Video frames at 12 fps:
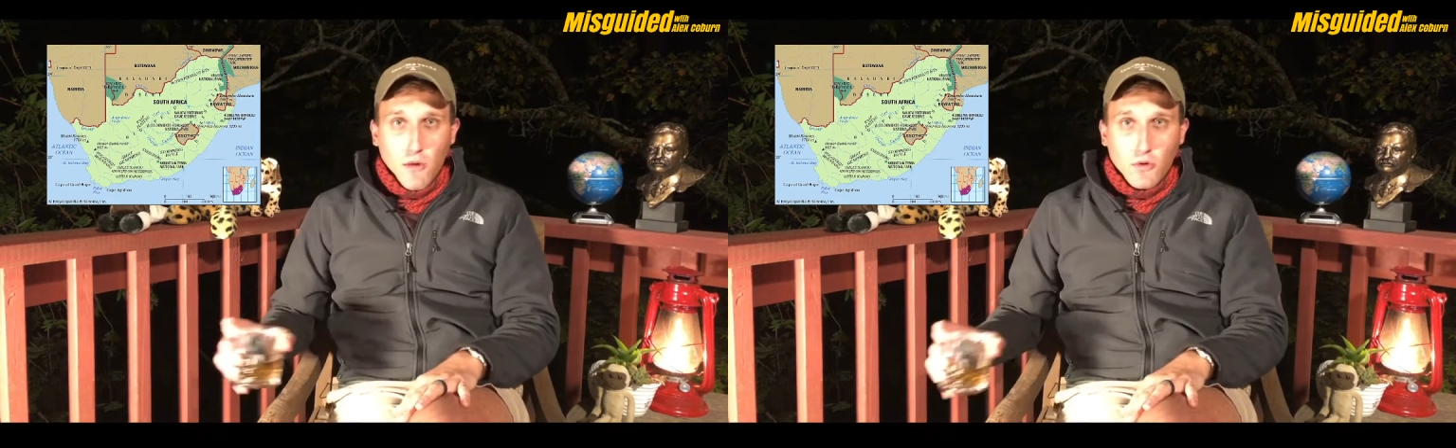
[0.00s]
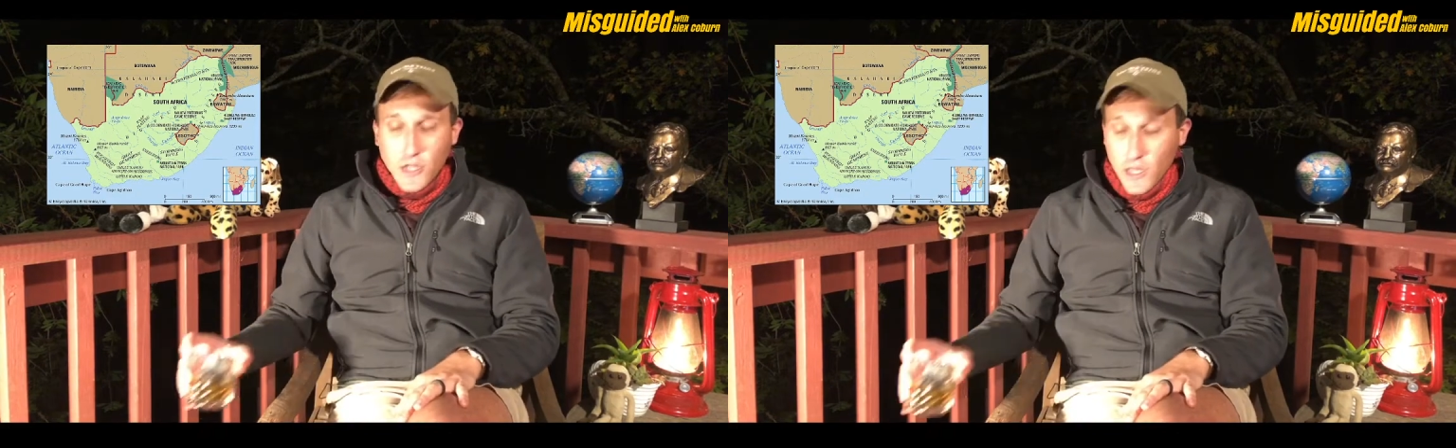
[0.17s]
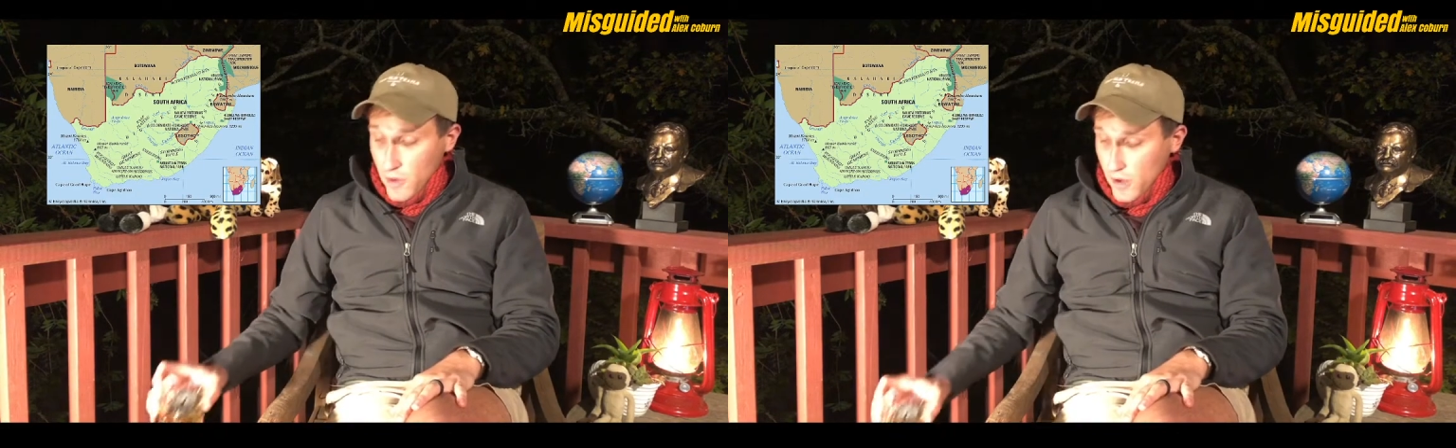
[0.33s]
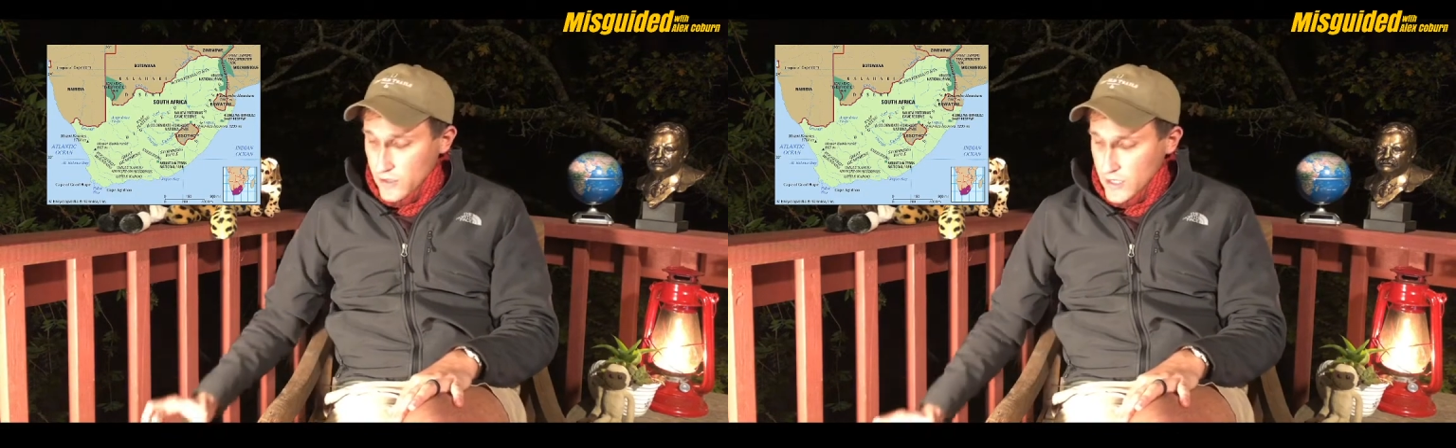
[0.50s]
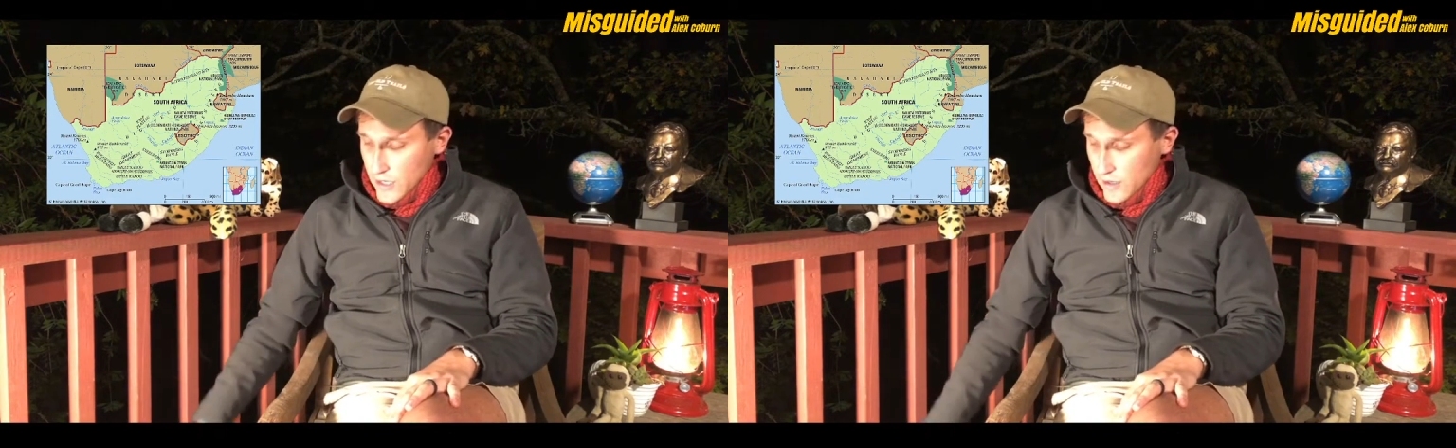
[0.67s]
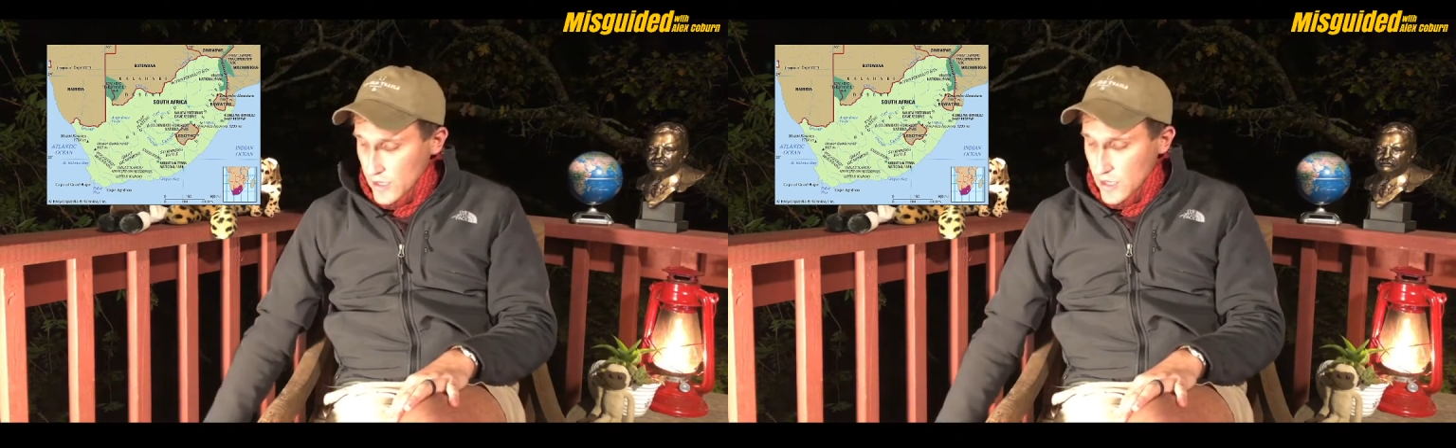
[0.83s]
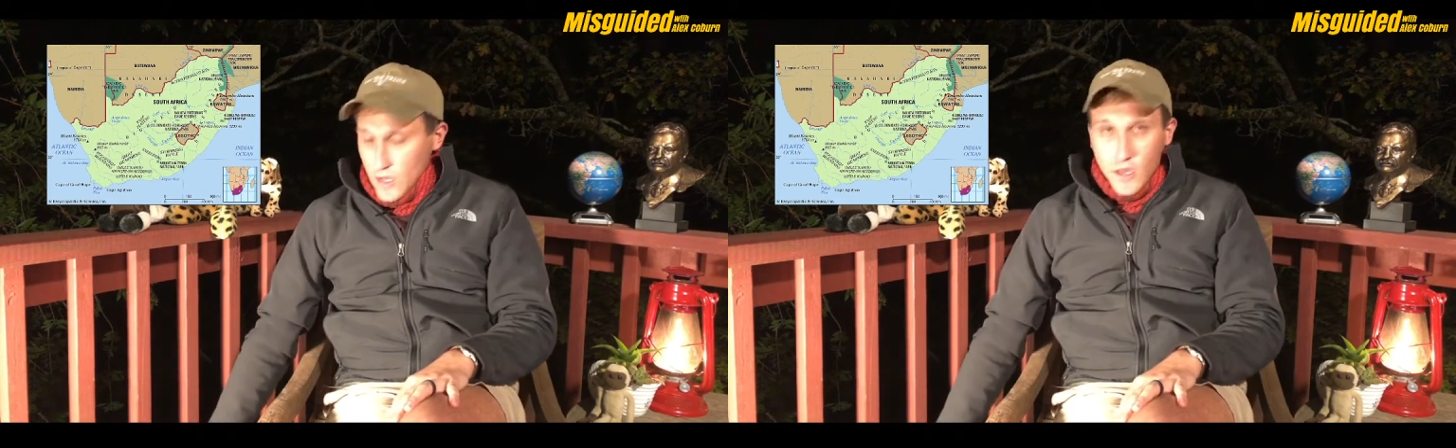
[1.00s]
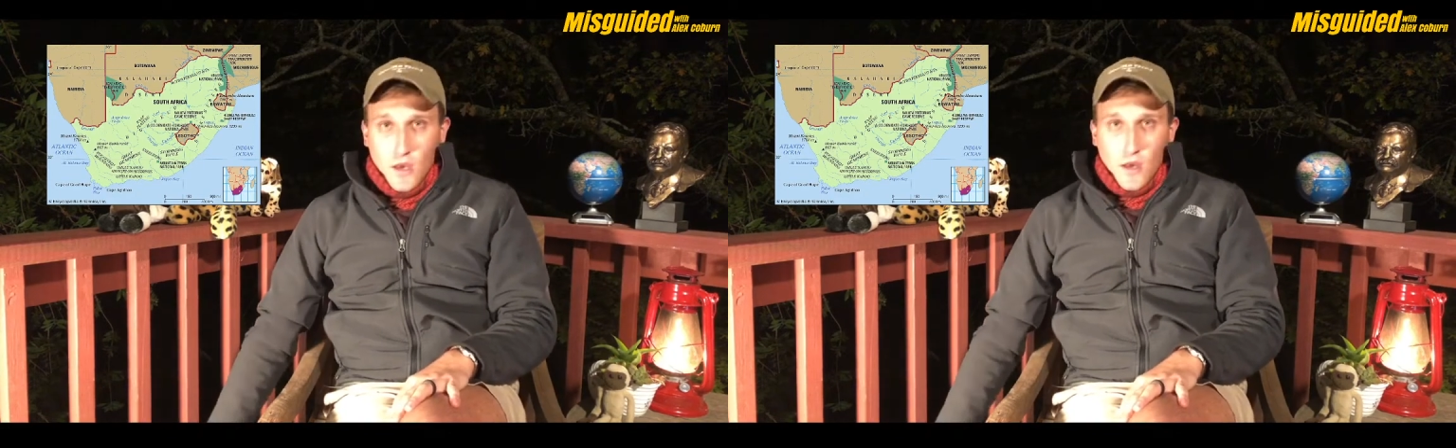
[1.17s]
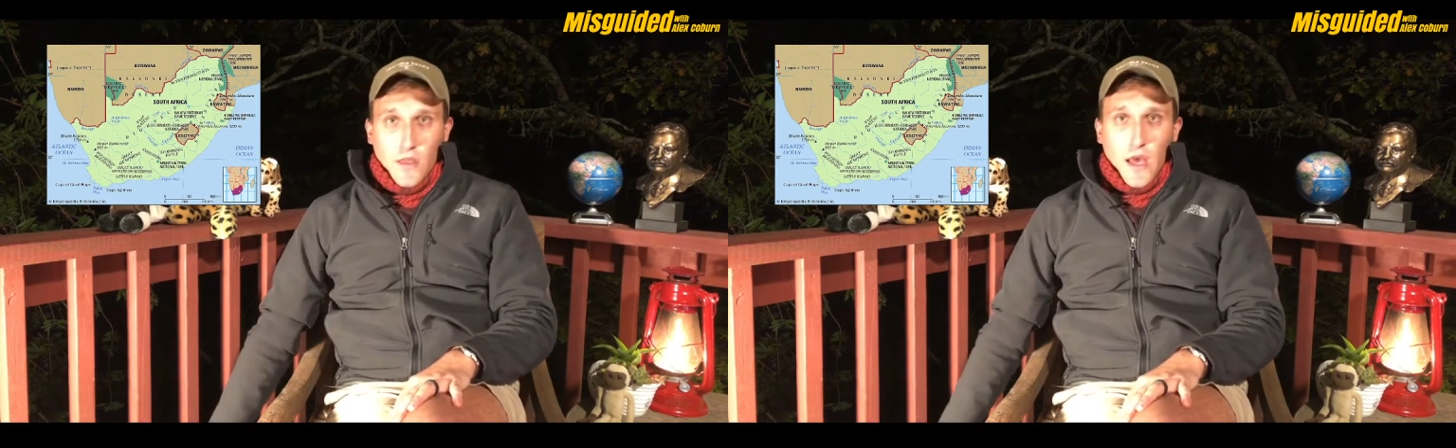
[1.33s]
We're talking about uh,
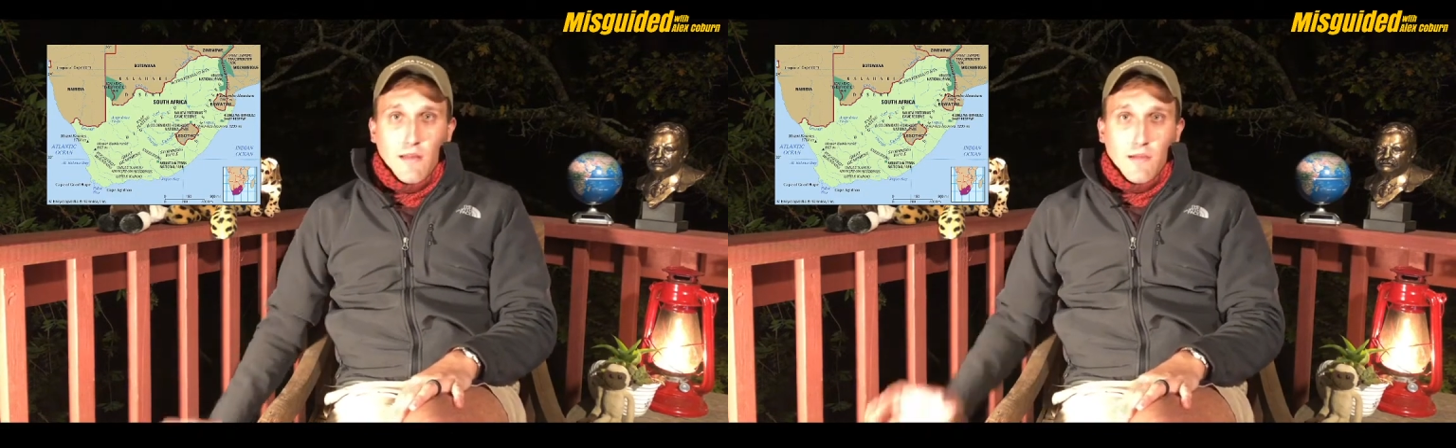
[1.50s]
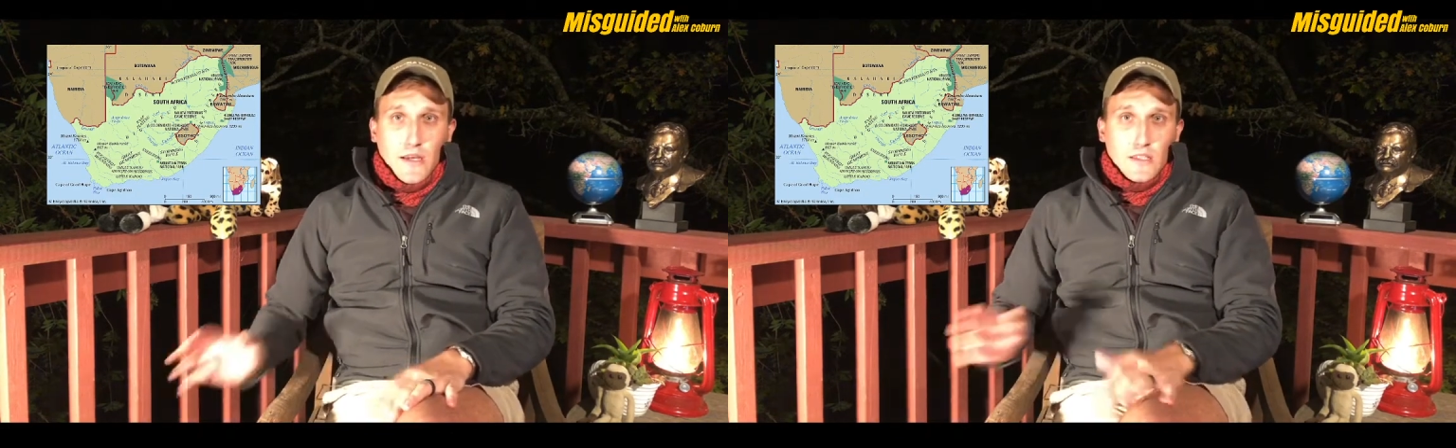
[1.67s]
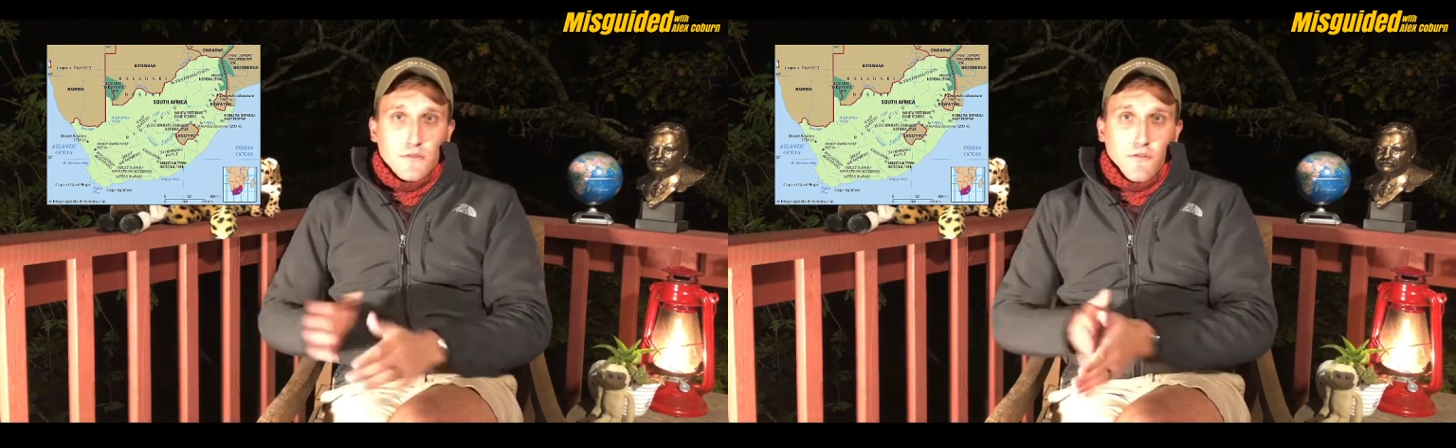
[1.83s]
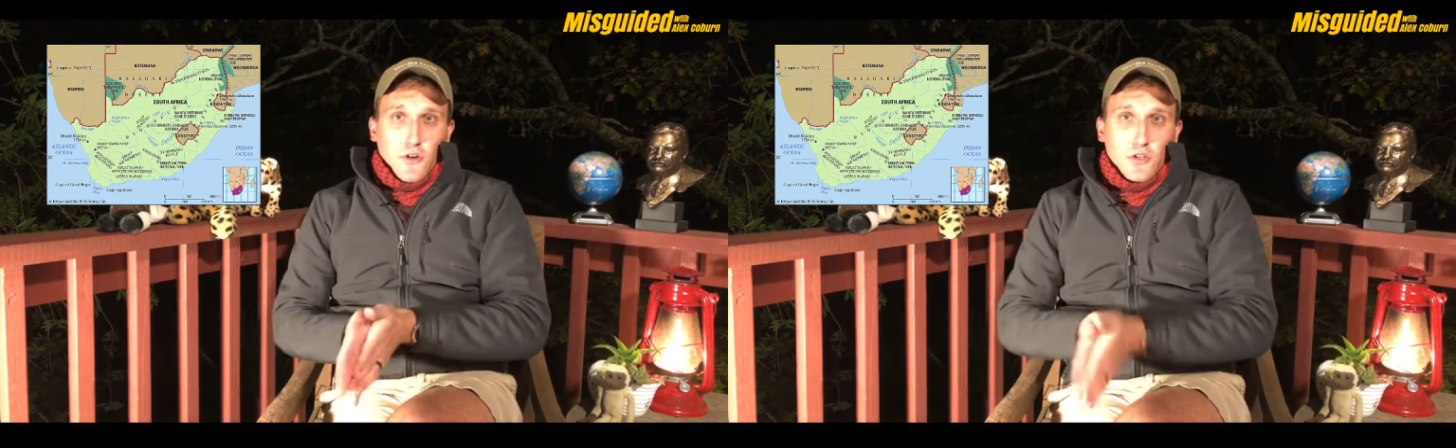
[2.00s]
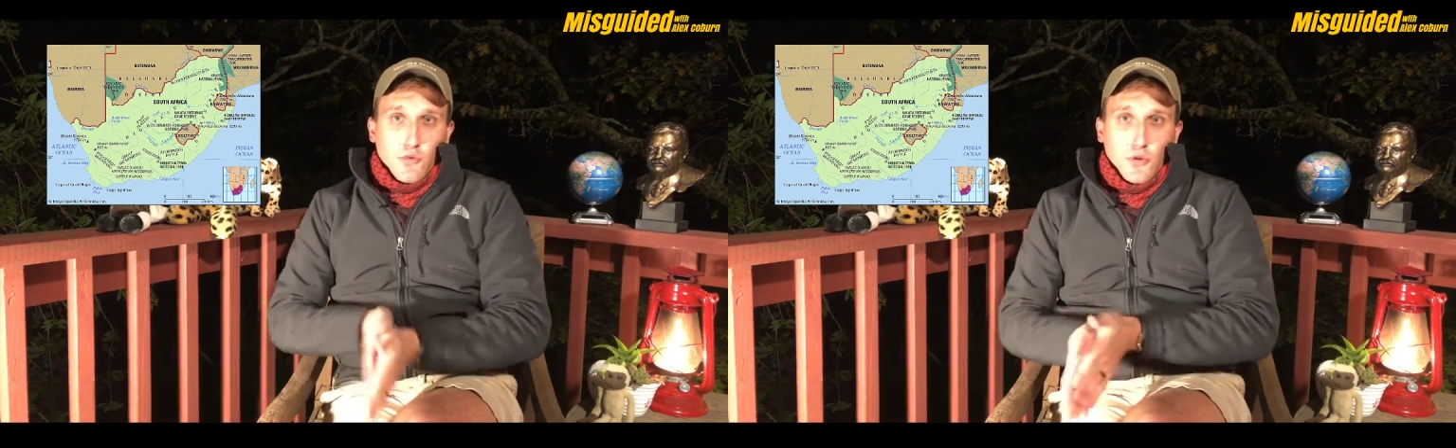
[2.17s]
the headlines first.